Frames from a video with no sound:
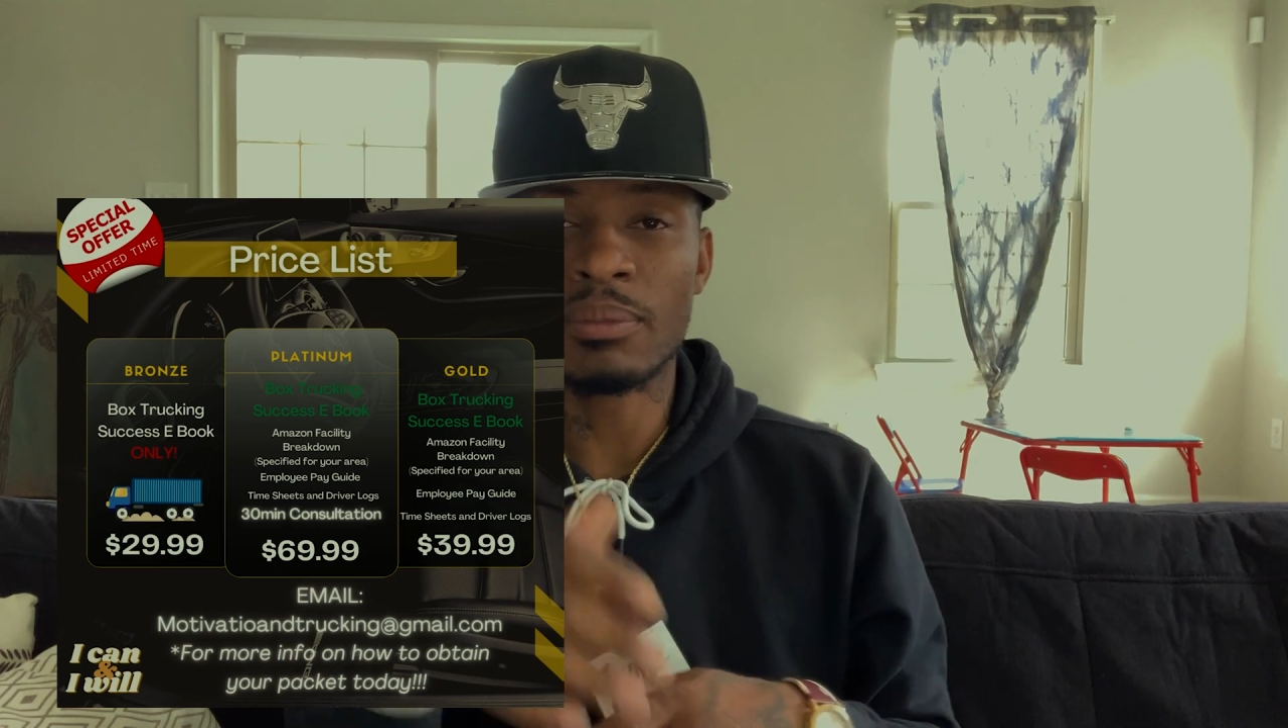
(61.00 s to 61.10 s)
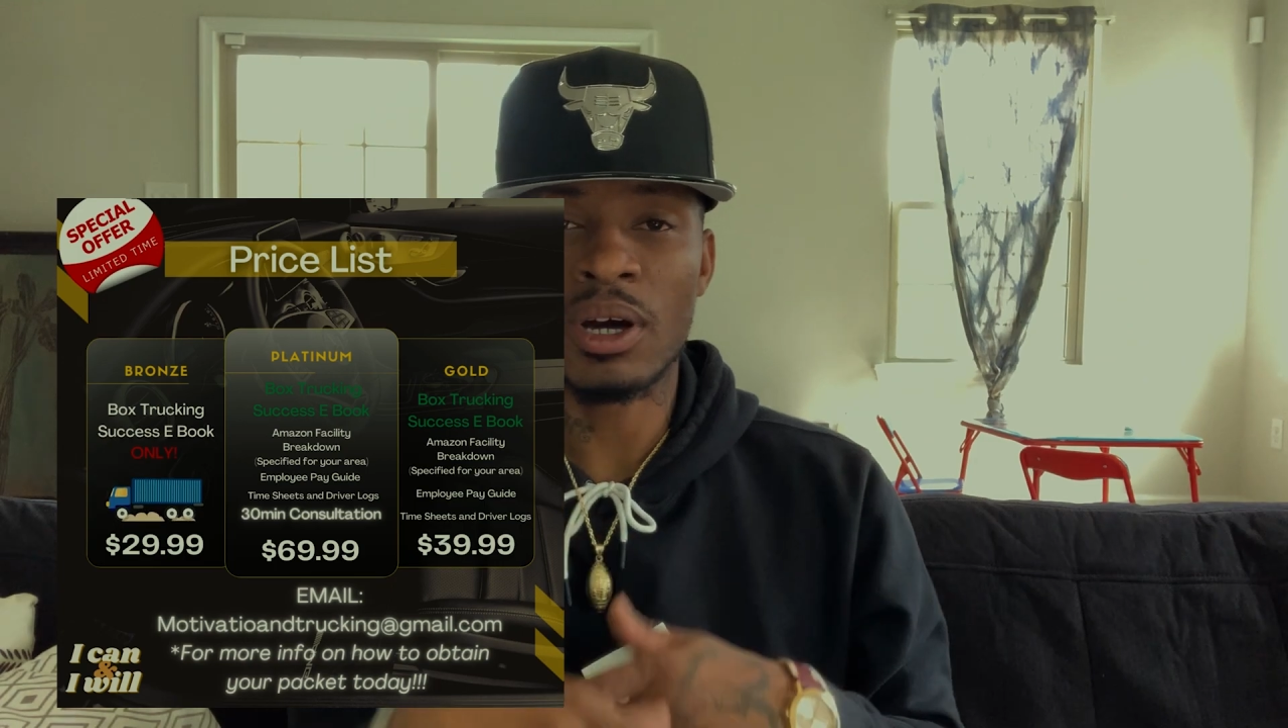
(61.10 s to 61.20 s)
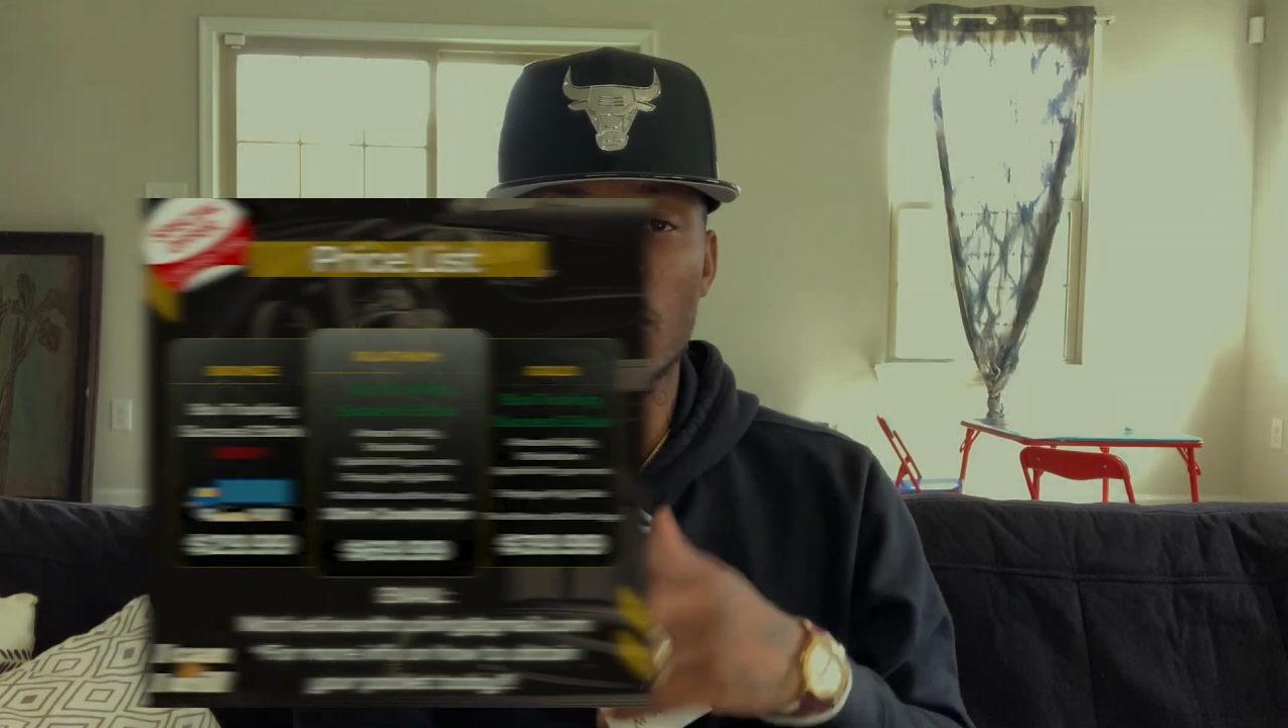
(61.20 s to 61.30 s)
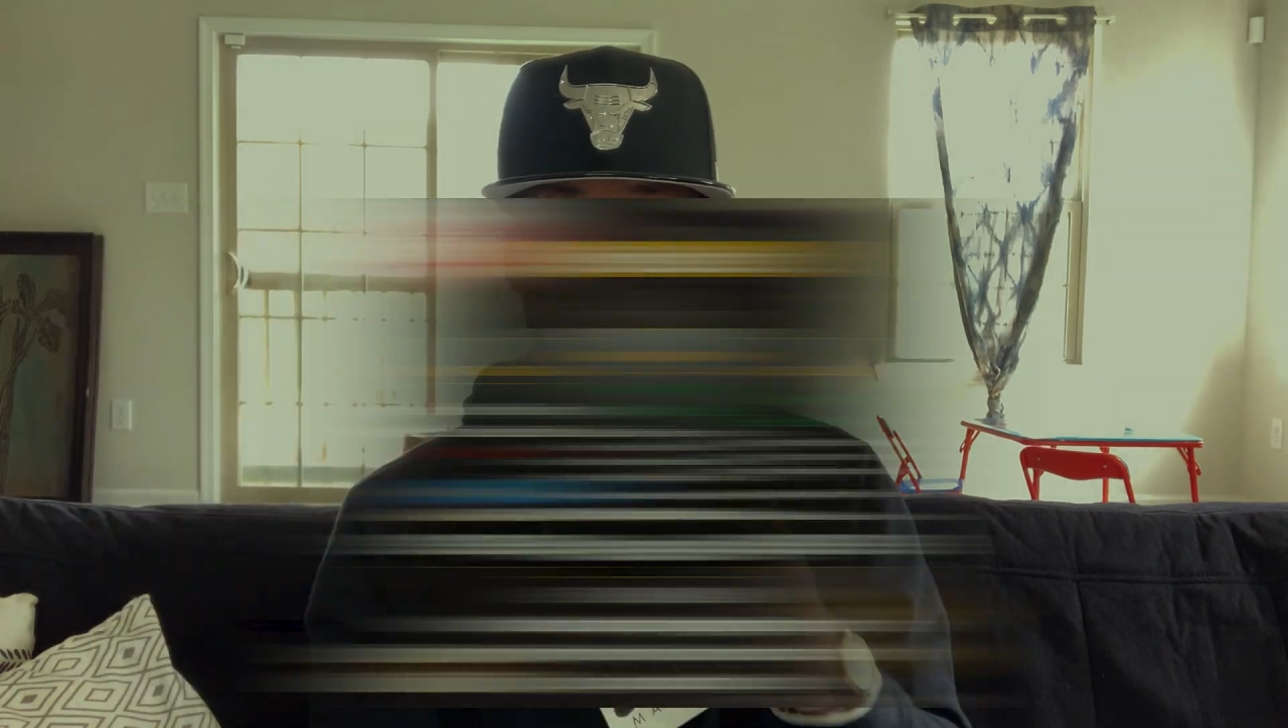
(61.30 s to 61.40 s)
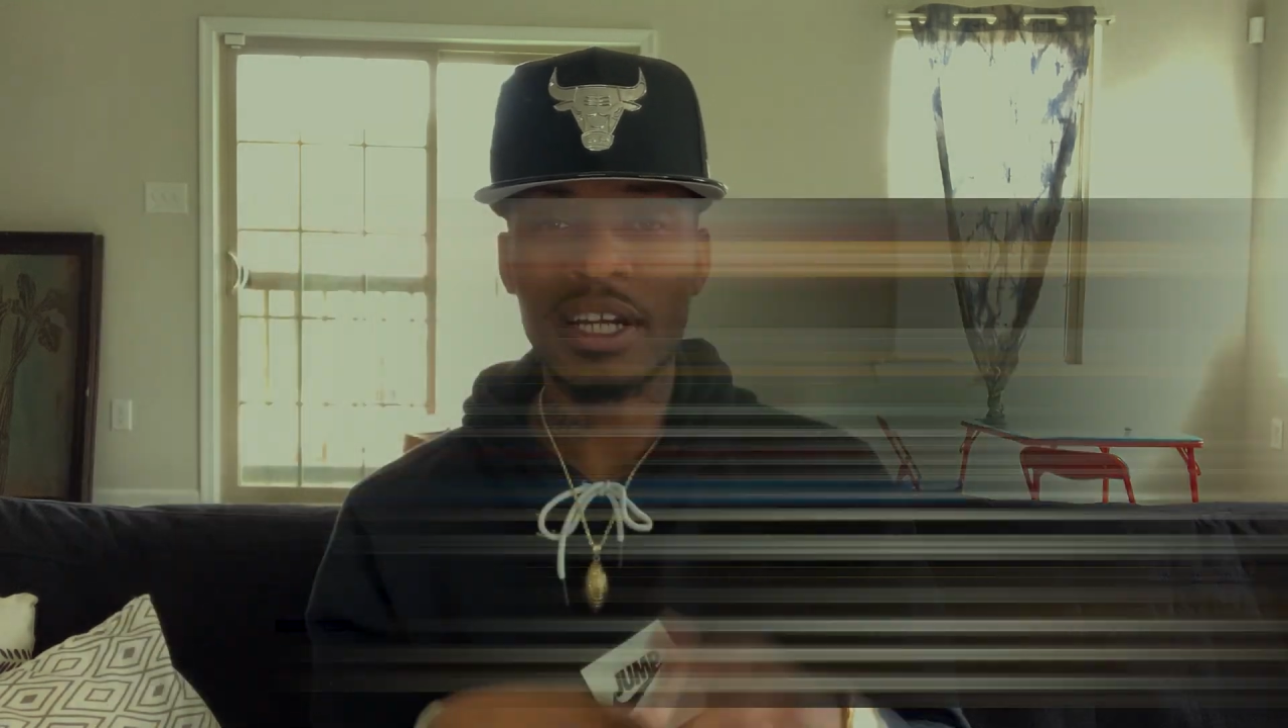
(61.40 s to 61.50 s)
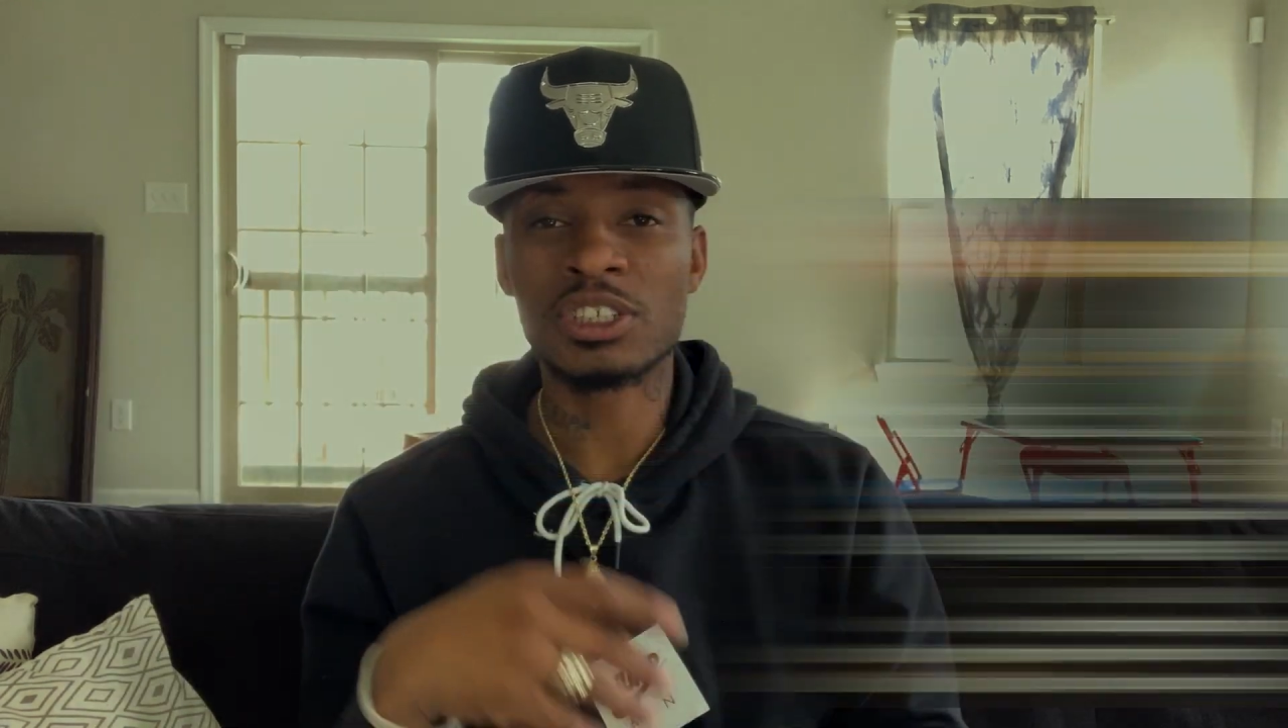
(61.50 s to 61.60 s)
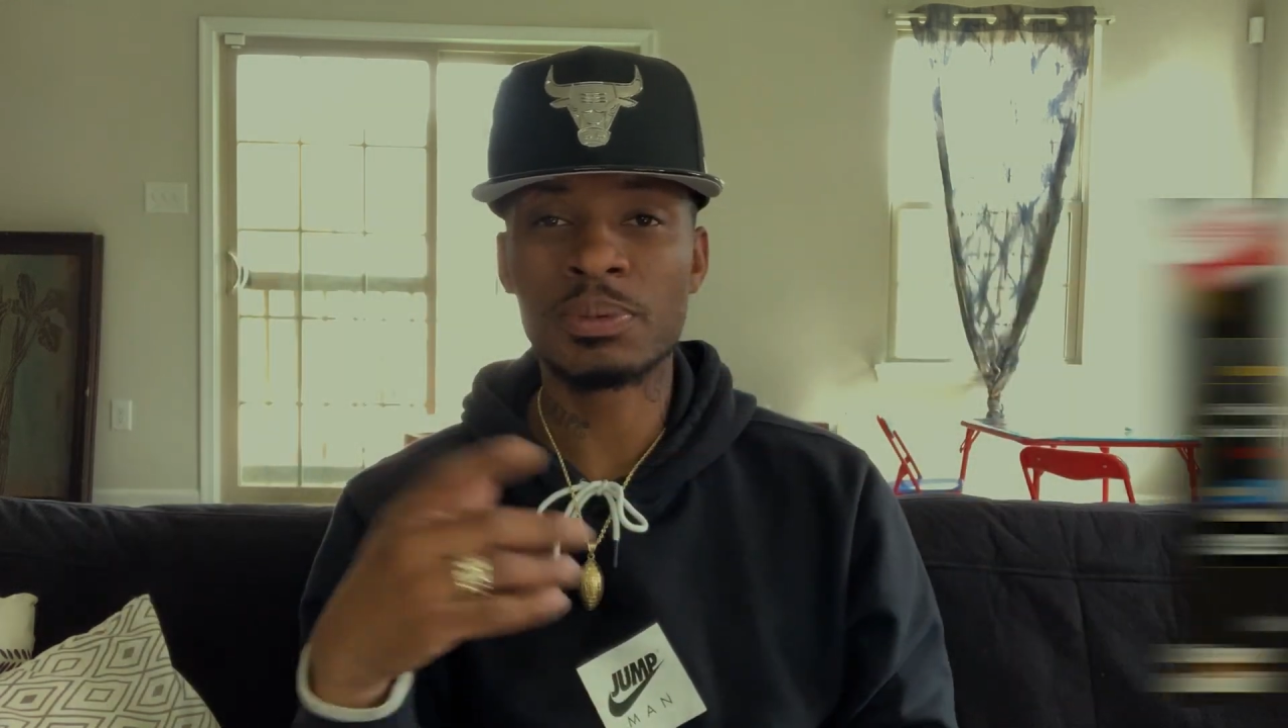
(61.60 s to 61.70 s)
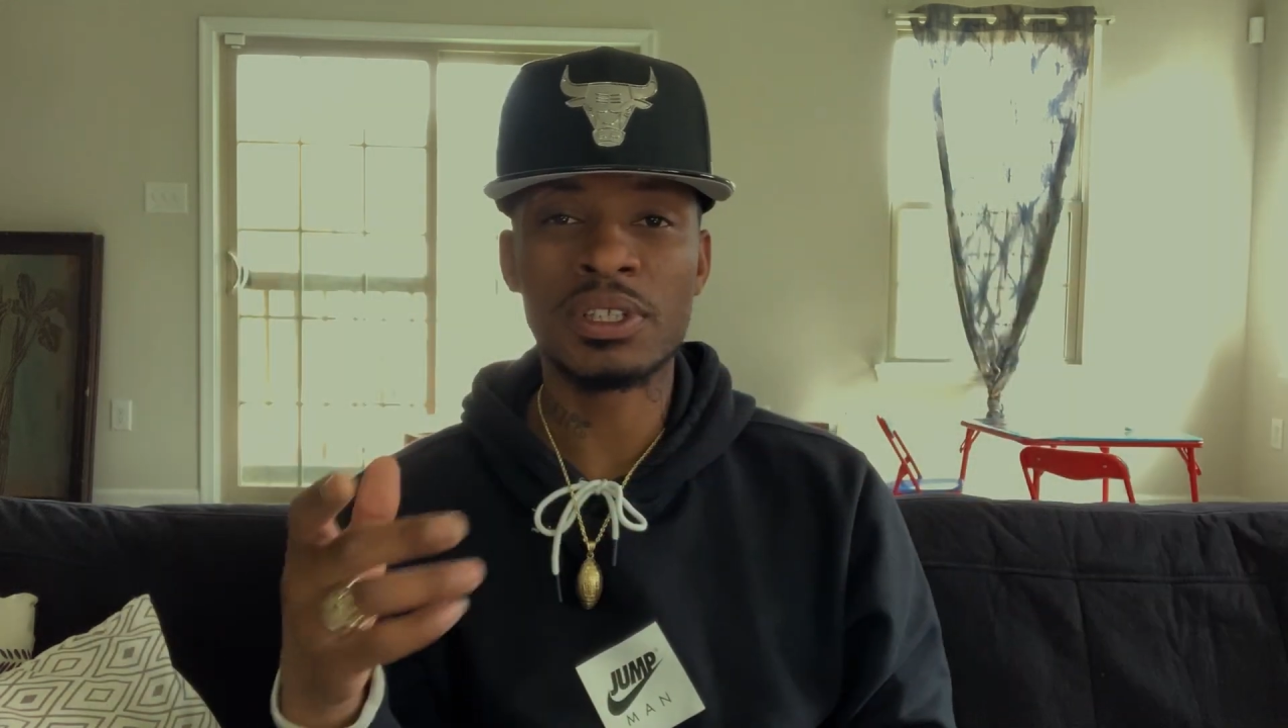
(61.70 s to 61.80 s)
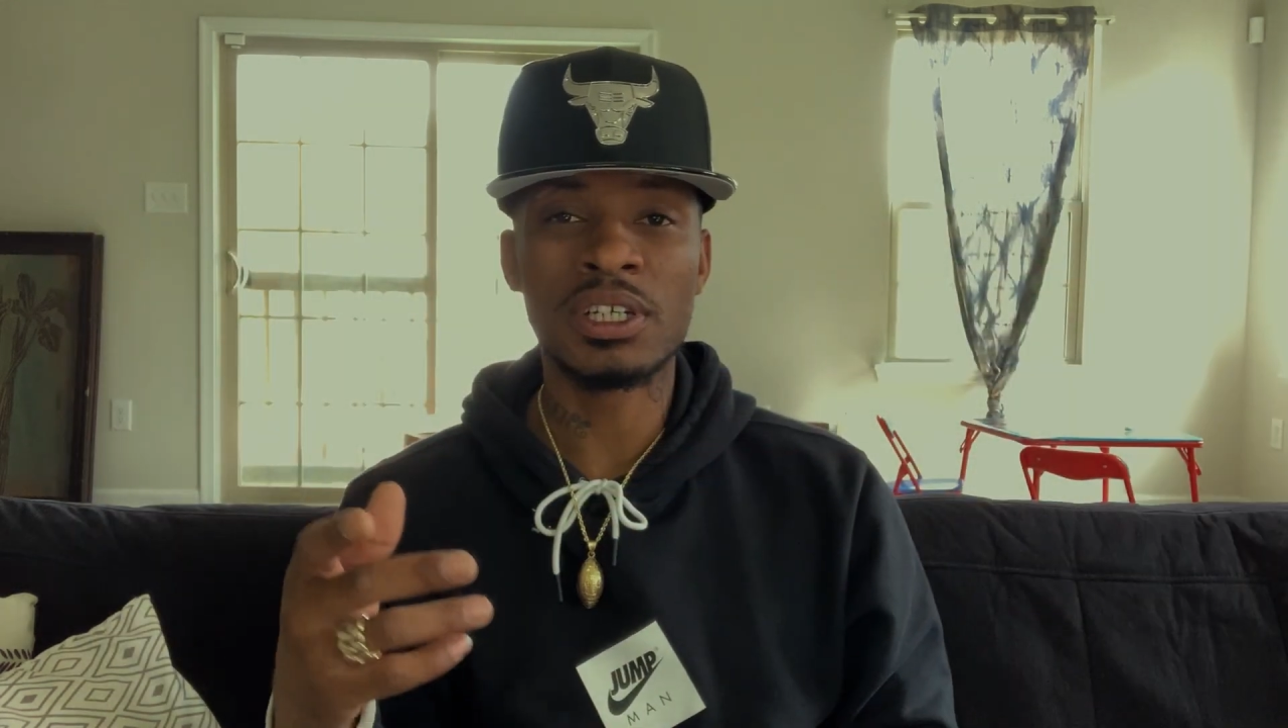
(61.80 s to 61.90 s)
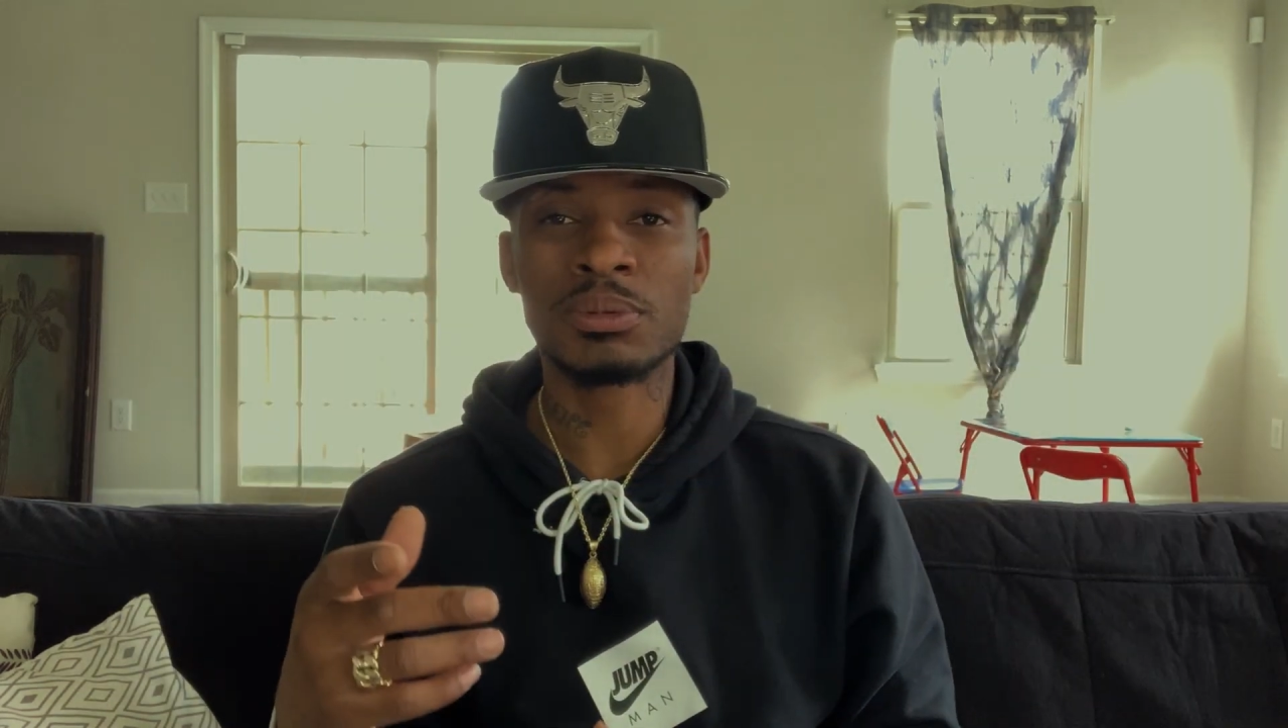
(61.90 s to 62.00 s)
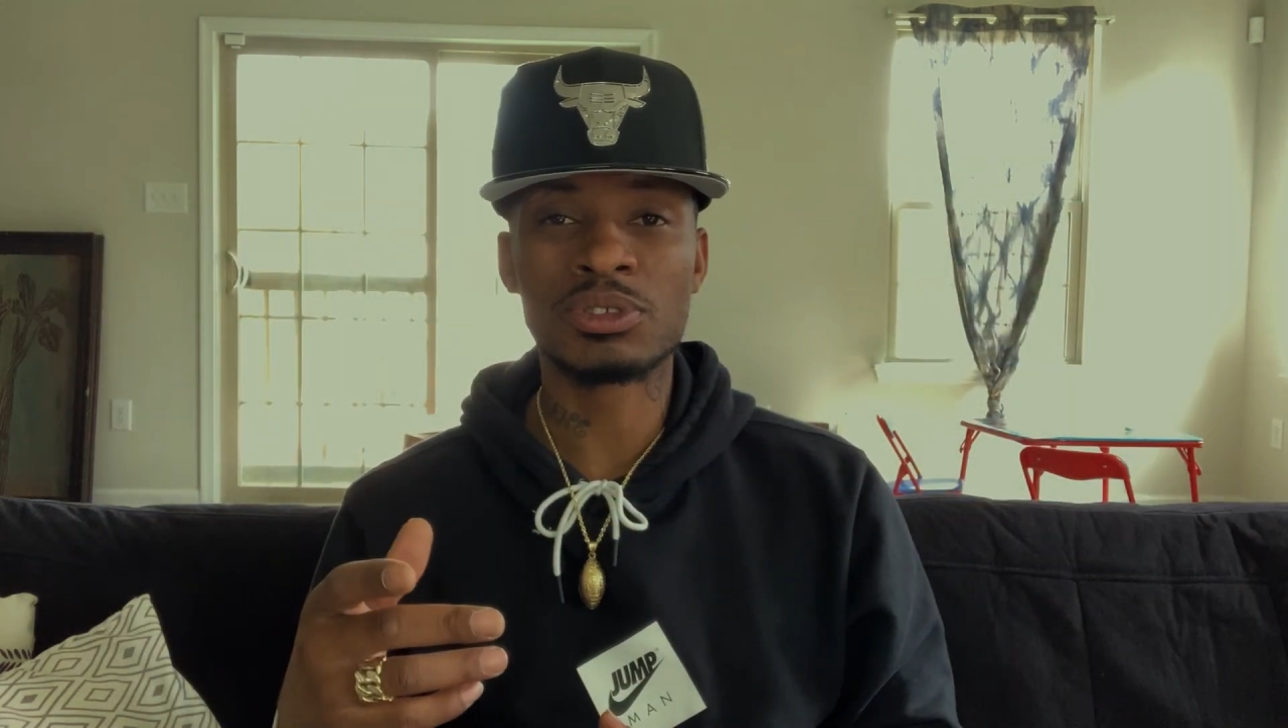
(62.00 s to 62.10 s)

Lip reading: out and we had to speak to him,